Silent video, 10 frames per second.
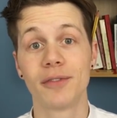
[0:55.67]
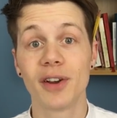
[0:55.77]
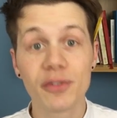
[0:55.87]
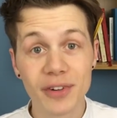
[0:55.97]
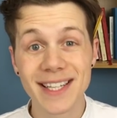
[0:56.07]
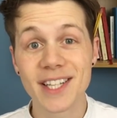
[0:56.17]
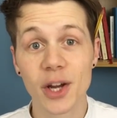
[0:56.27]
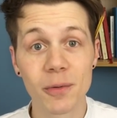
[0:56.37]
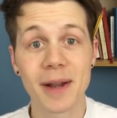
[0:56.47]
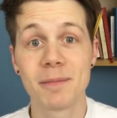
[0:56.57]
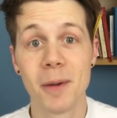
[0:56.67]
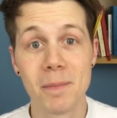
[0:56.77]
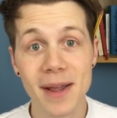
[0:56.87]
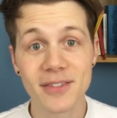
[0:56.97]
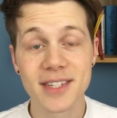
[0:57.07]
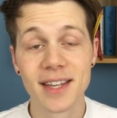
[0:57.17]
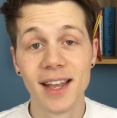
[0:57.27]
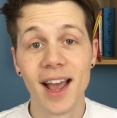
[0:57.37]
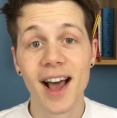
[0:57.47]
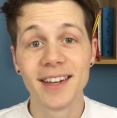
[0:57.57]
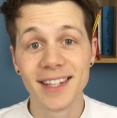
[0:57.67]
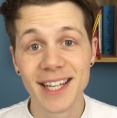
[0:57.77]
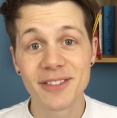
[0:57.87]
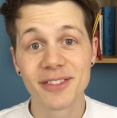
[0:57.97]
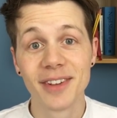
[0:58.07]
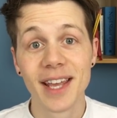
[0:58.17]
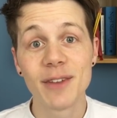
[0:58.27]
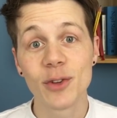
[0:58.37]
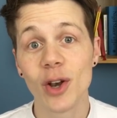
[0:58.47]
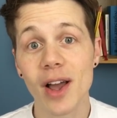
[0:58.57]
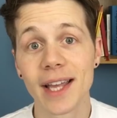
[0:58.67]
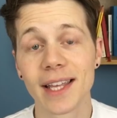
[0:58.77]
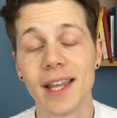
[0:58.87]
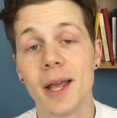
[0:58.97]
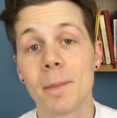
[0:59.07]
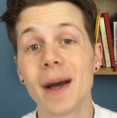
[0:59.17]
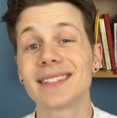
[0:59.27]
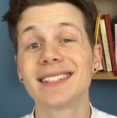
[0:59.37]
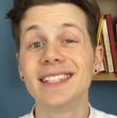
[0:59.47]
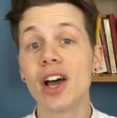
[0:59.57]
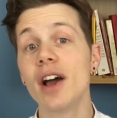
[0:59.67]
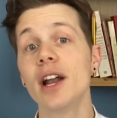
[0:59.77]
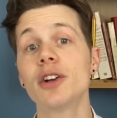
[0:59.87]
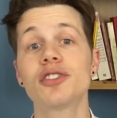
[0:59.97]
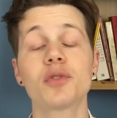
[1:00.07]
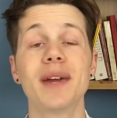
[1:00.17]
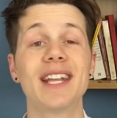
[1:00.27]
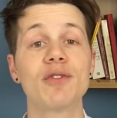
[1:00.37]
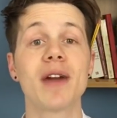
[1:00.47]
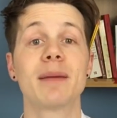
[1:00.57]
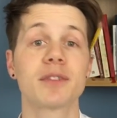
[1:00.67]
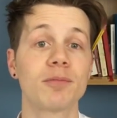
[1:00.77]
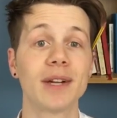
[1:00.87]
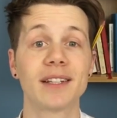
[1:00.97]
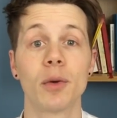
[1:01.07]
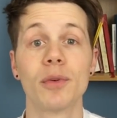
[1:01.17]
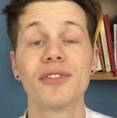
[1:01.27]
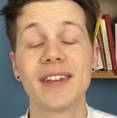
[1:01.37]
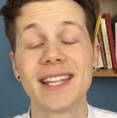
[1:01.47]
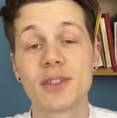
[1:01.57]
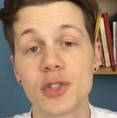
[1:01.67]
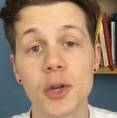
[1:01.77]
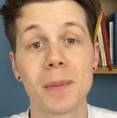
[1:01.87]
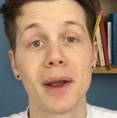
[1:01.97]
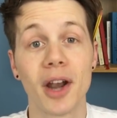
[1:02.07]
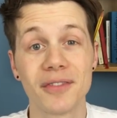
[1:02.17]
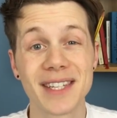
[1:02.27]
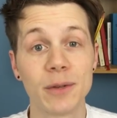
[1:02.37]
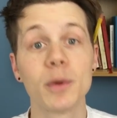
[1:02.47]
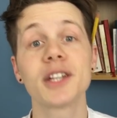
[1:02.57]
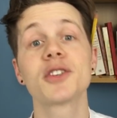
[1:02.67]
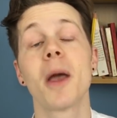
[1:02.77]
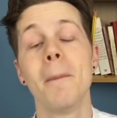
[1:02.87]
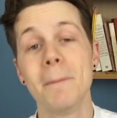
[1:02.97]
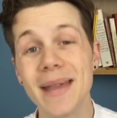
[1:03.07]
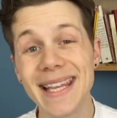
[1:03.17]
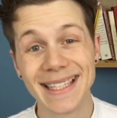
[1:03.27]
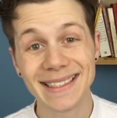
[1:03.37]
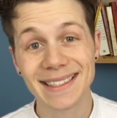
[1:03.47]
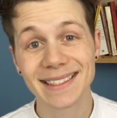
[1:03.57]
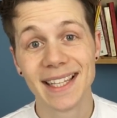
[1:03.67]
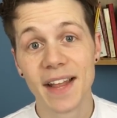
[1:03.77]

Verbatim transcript: Feel free to correct my maths underneath if you like. But 920 grams of bread dough will fit into a two pound loaf tin, which means